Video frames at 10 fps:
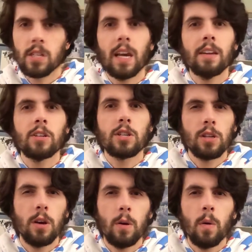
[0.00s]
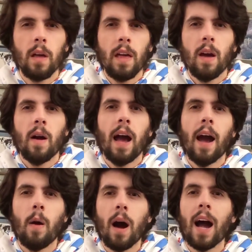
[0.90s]
to kind of show
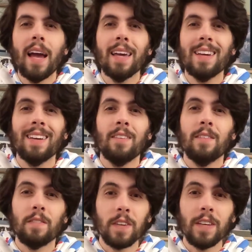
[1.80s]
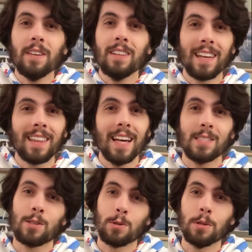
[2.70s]
how I feel like that's
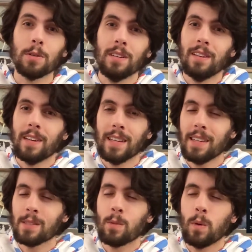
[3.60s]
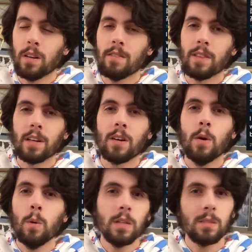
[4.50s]
true. It is one of the
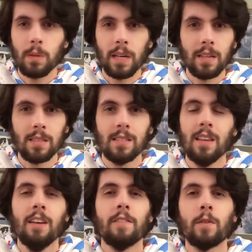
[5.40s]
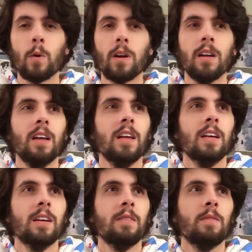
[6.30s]
coolest places for
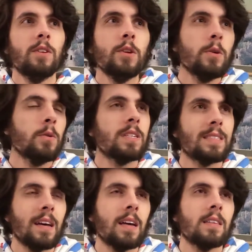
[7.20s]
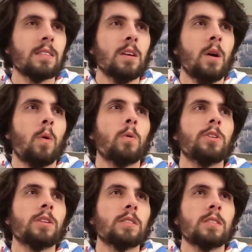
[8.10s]
new designs or
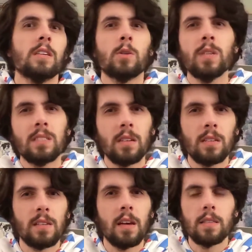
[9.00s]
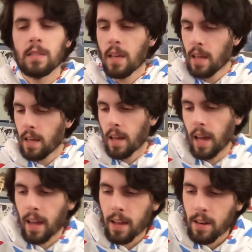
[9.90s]
just twists on designs.
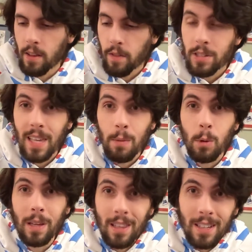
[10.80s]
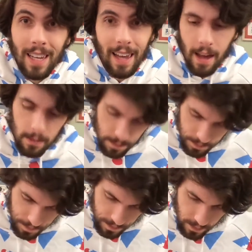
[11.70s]
And the first game we'll be looking at
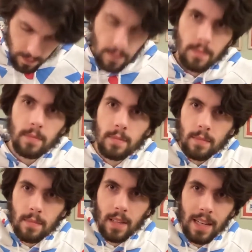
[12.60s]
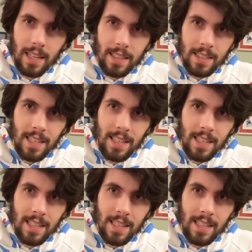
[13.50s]
is